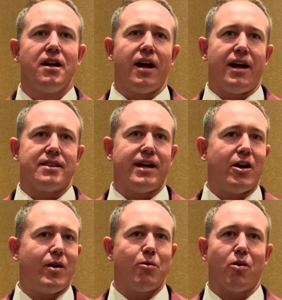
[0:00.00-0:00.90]
and
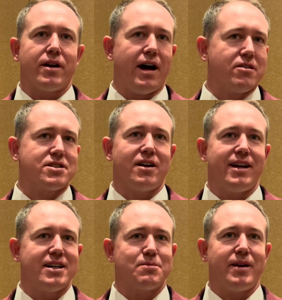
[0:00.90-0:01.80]
Larry were announced on
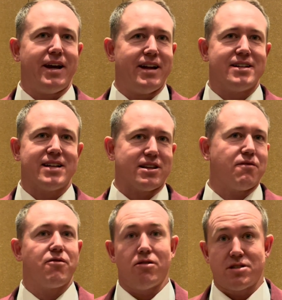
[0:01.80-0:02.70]
ESPN as the
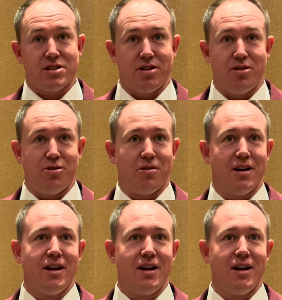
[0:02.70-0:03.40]
first two,